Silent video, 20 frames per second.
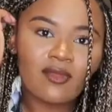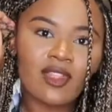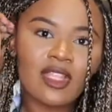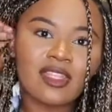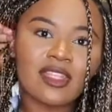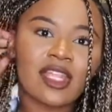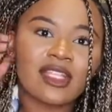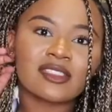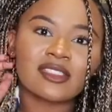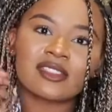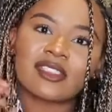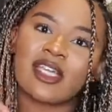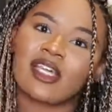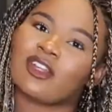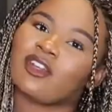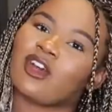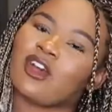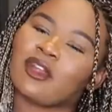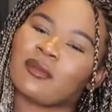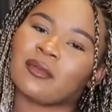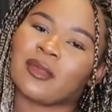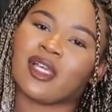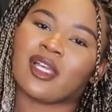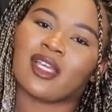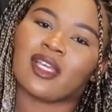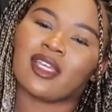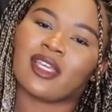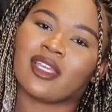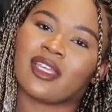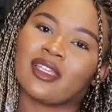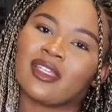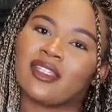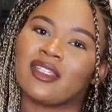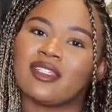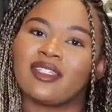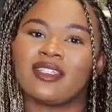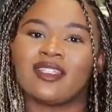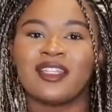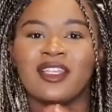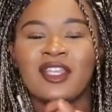That's that on my
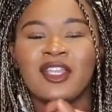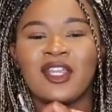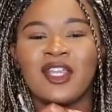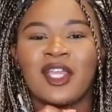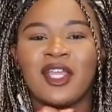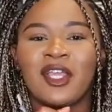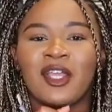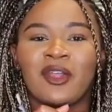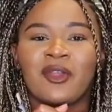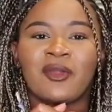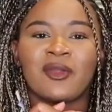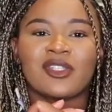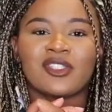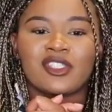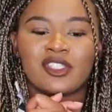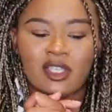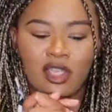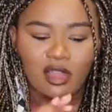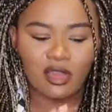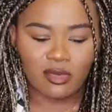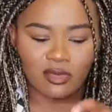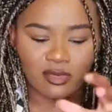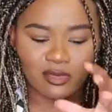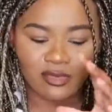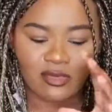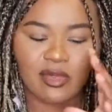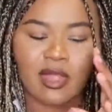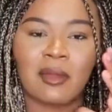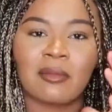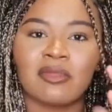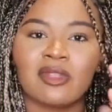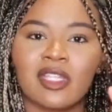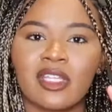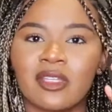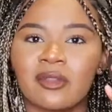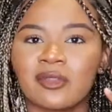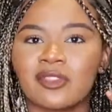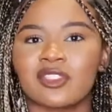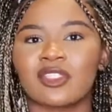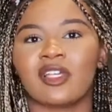question. Oh, I'm
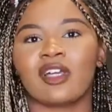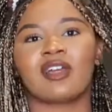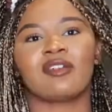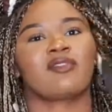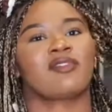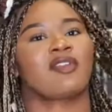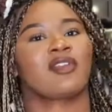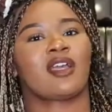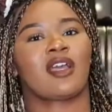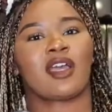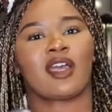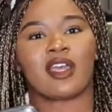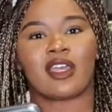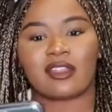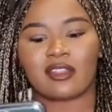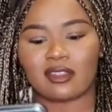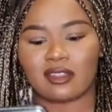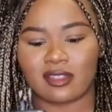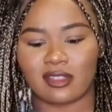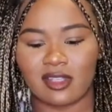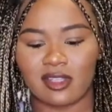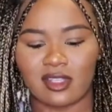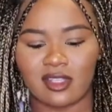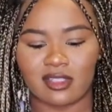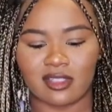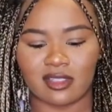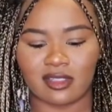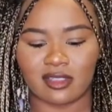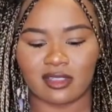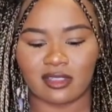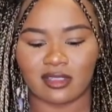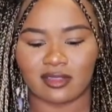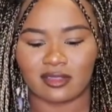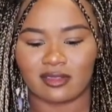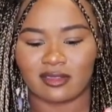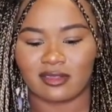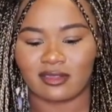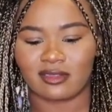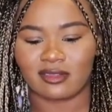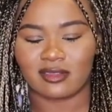playing with y'all. I forgot I need to
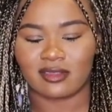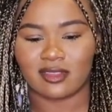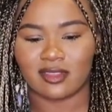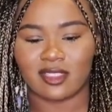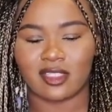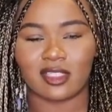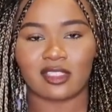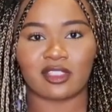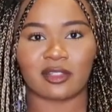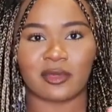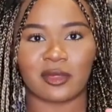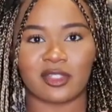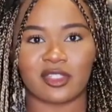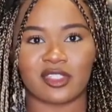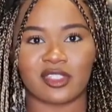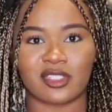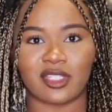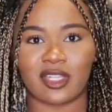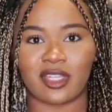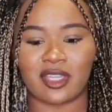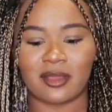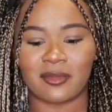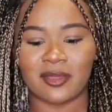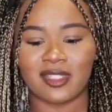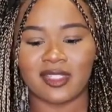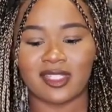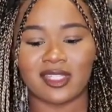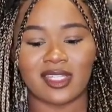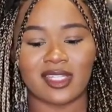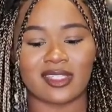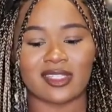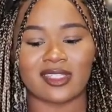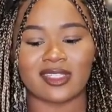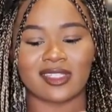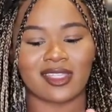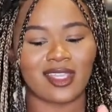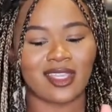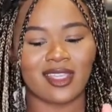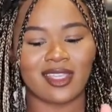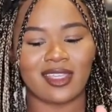look at the questions that came in
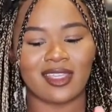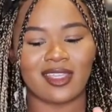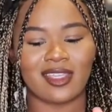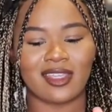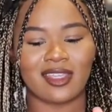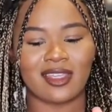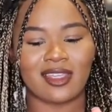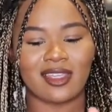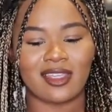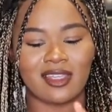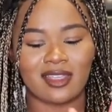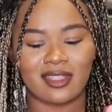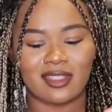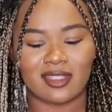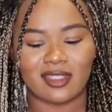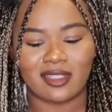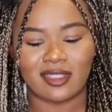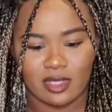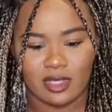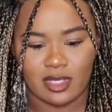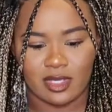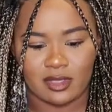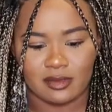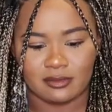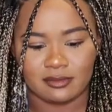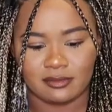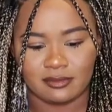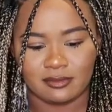today. Okay.